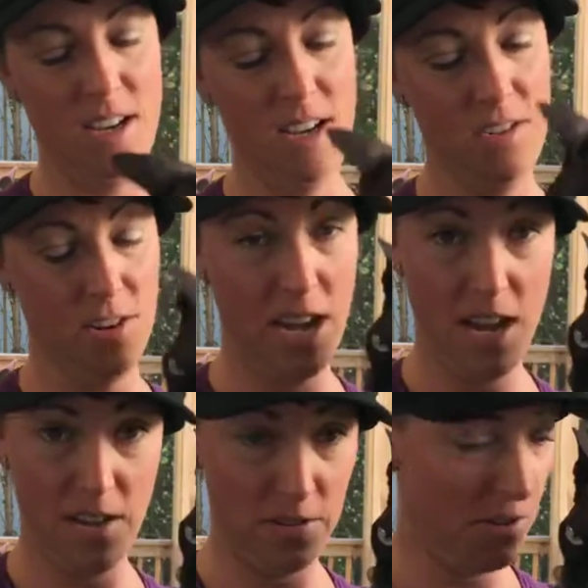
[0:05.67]
and your
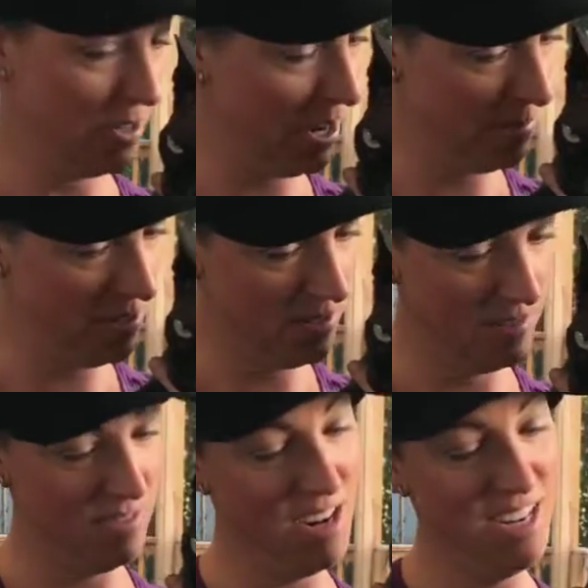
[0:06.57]
cat health coach helper,
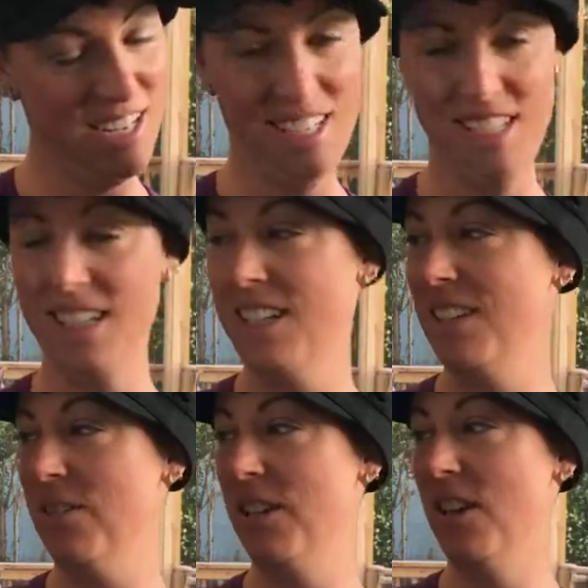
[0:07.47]
right?
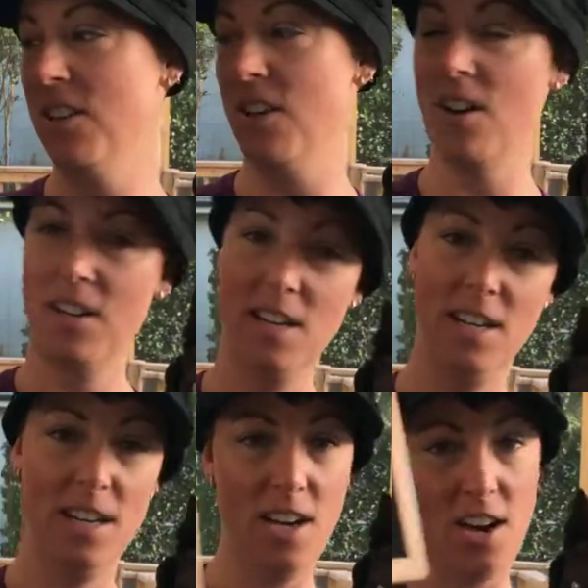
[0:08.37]
We are talking